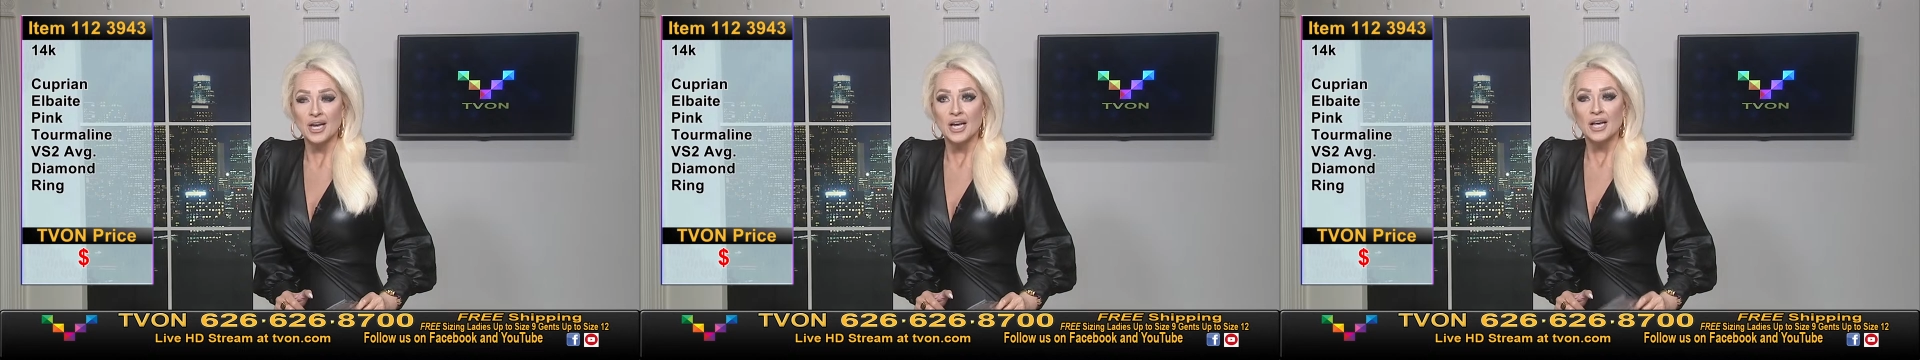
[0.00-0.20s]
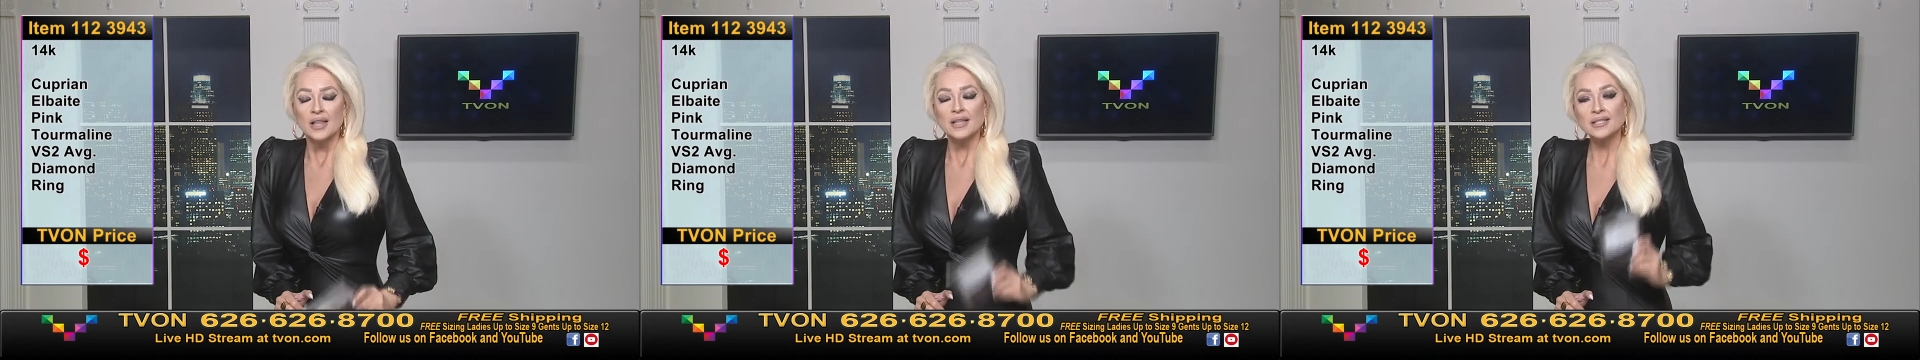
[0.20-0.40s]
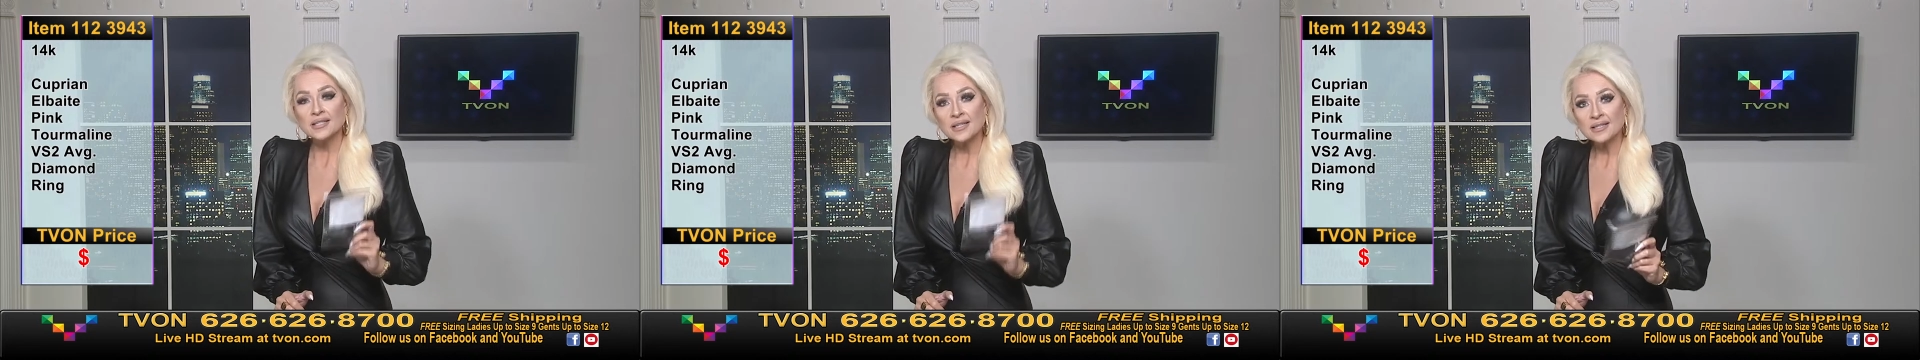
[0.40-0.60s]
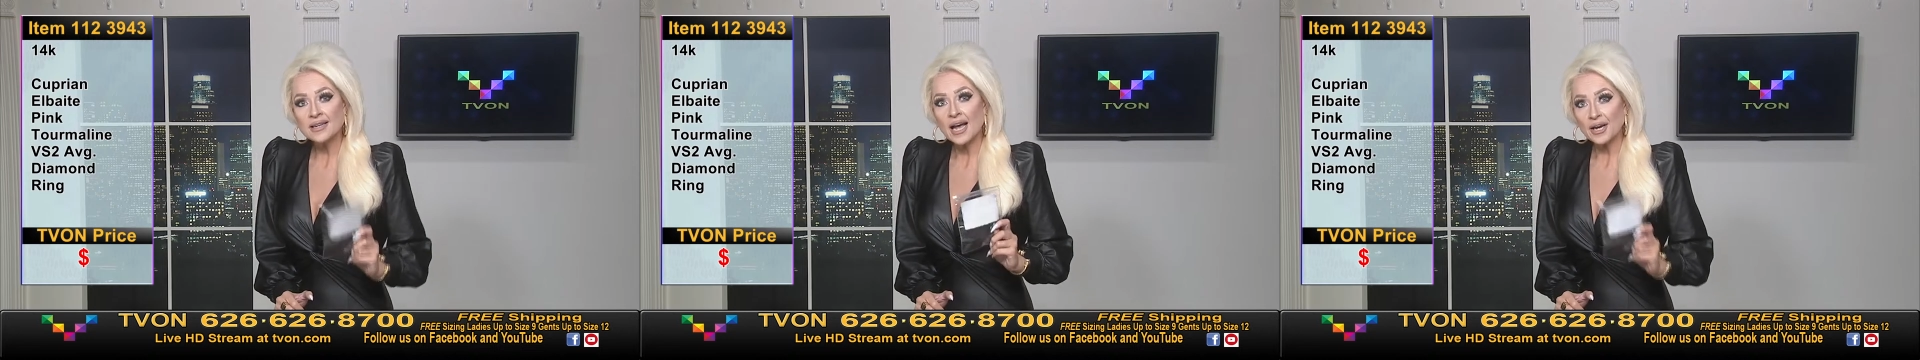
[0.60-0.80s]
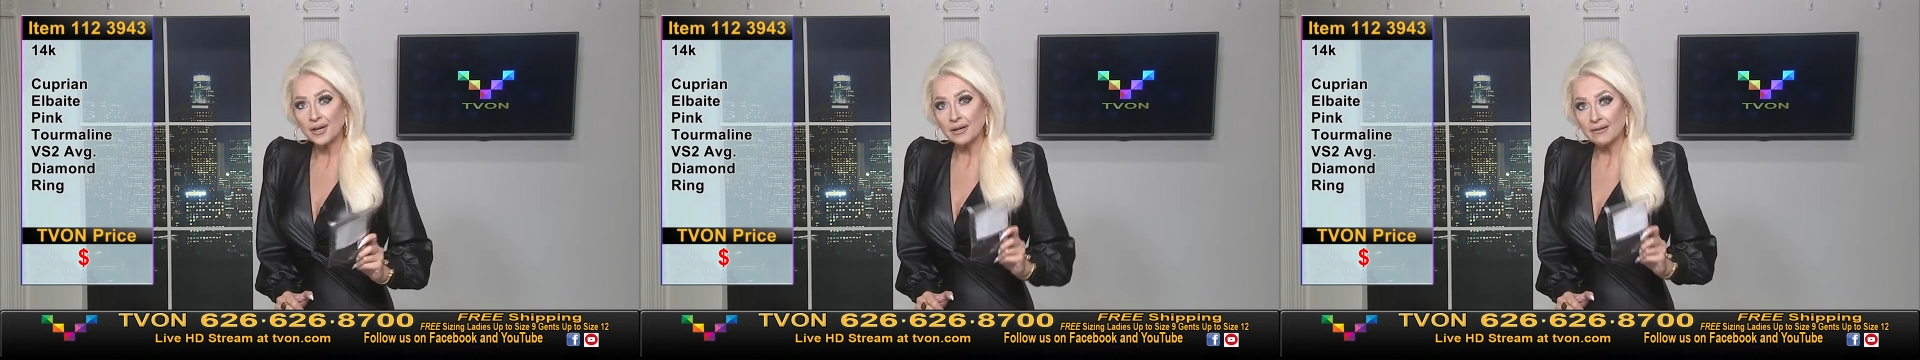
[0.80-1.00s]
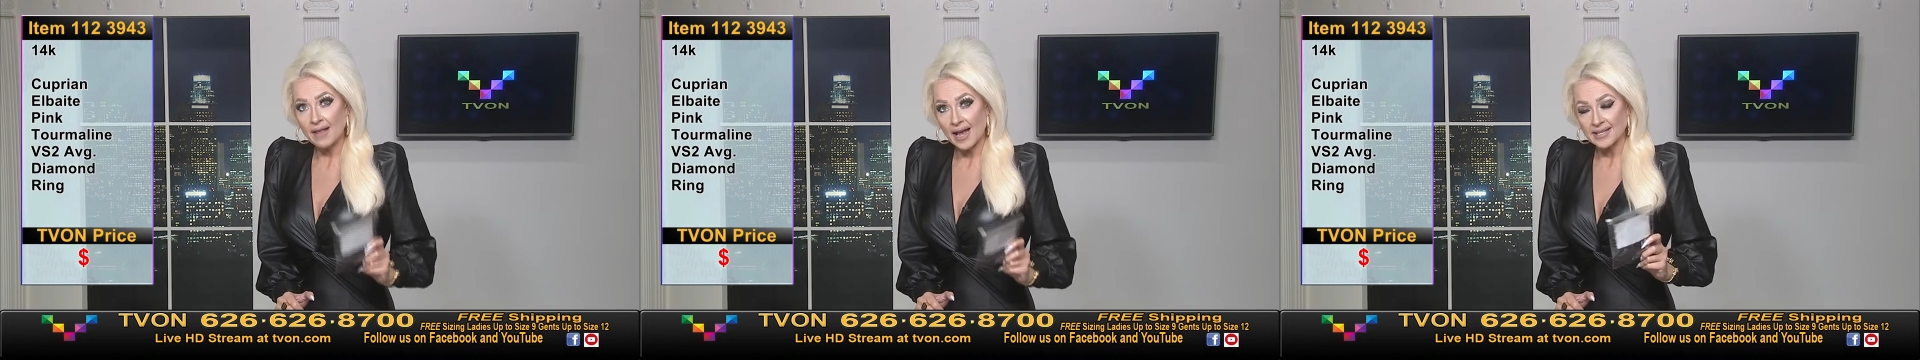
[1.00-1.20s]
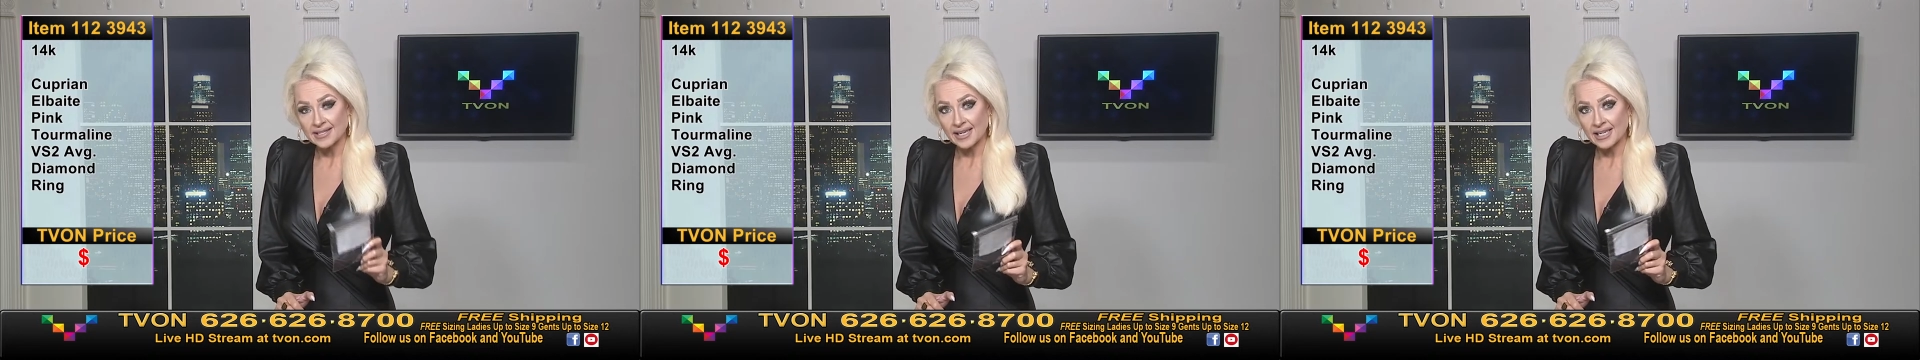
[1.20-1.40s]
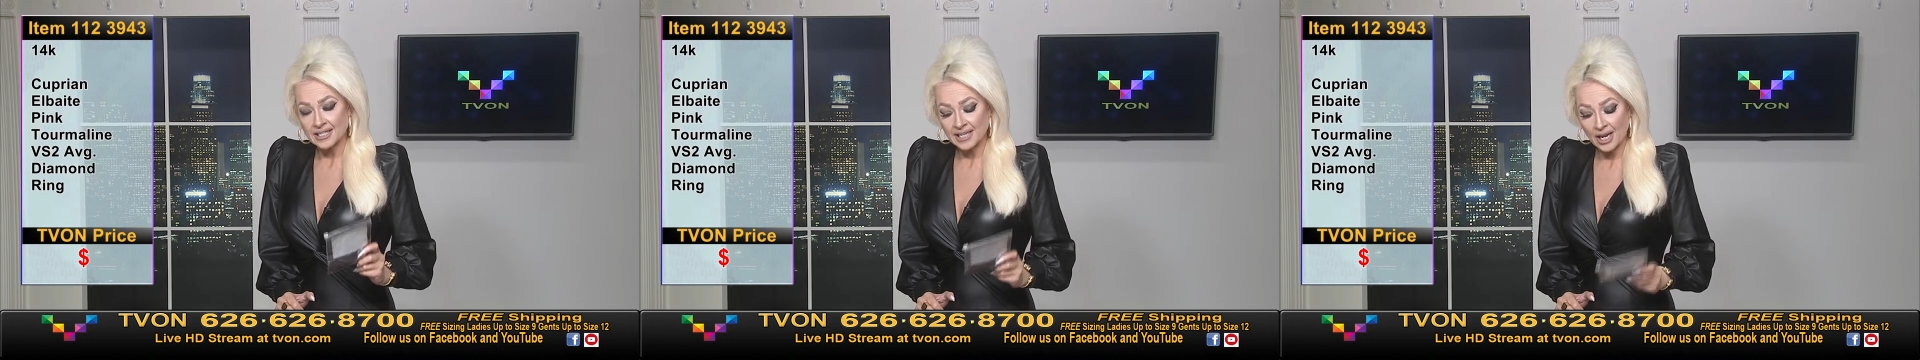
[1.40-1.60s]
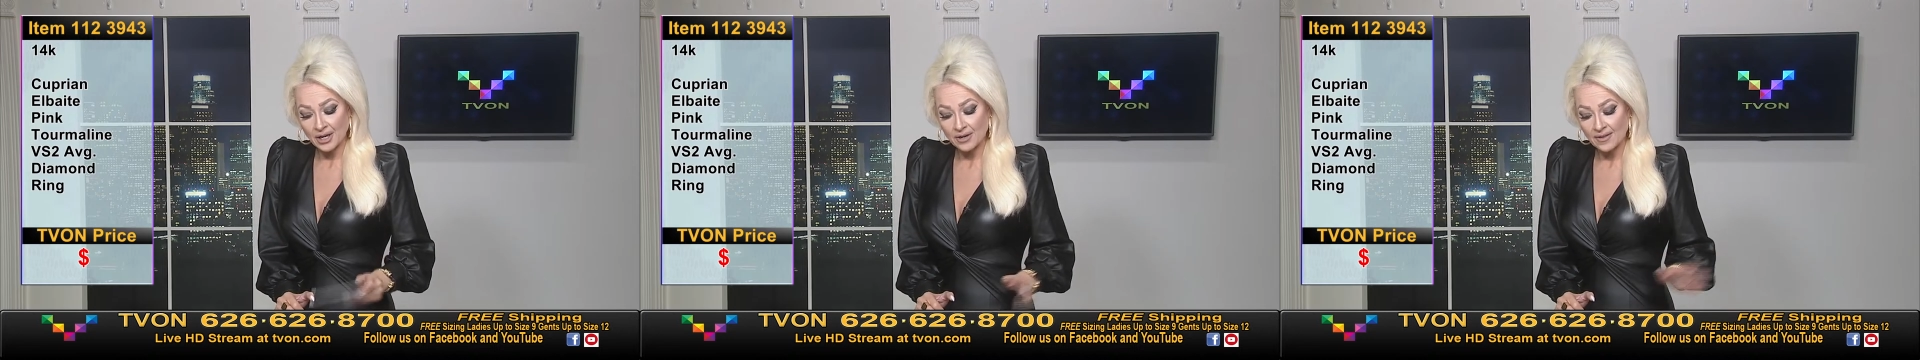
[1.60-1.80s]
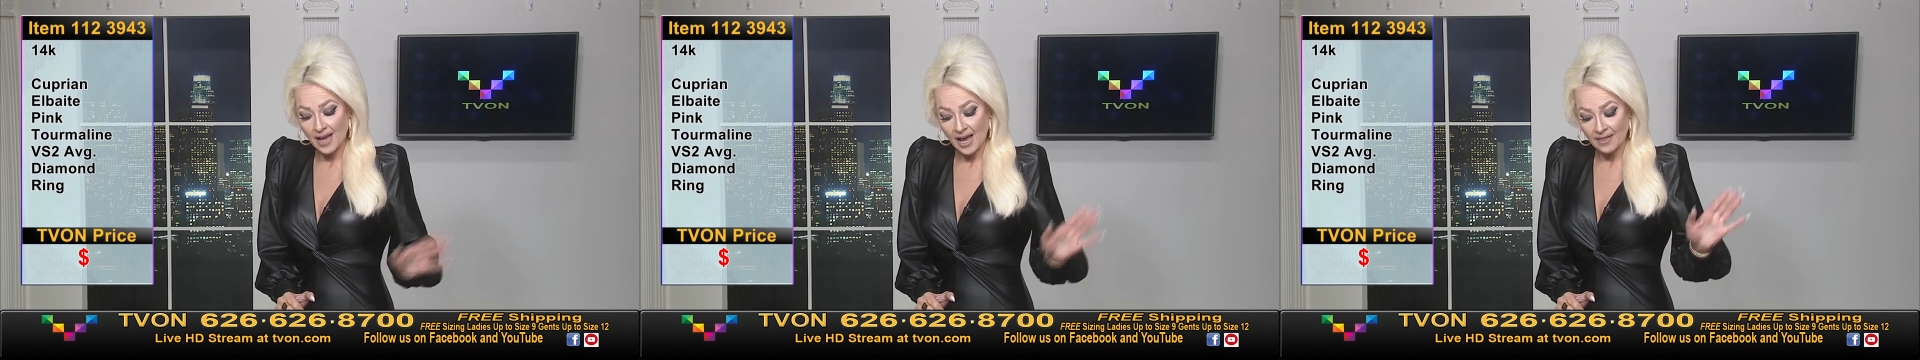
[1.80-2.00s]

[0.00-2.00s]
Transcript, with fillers: This is not going to last, I can tell you that.